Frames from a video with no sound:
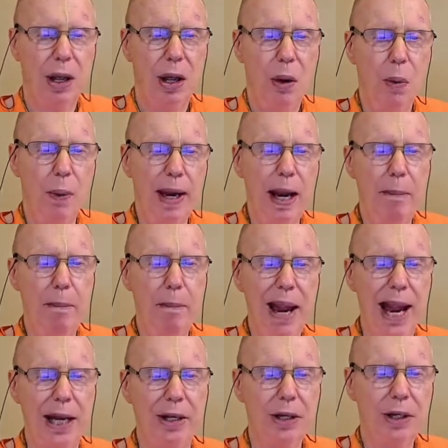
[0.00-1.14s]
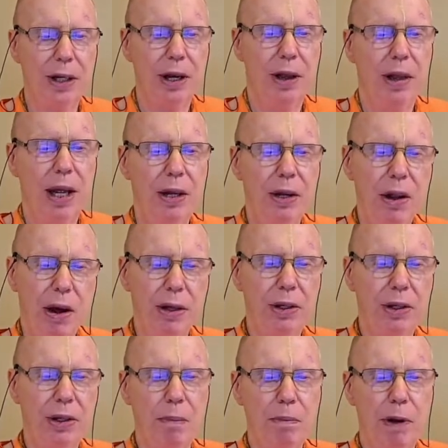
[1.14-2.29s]
we are meant not
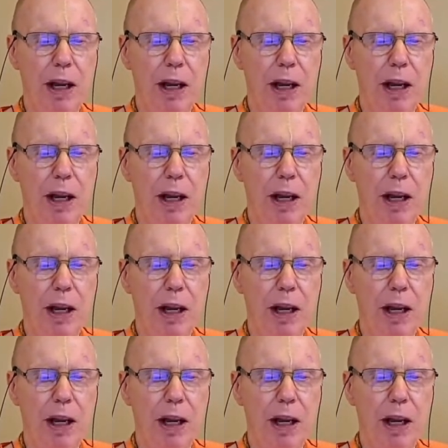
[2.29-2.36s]
simply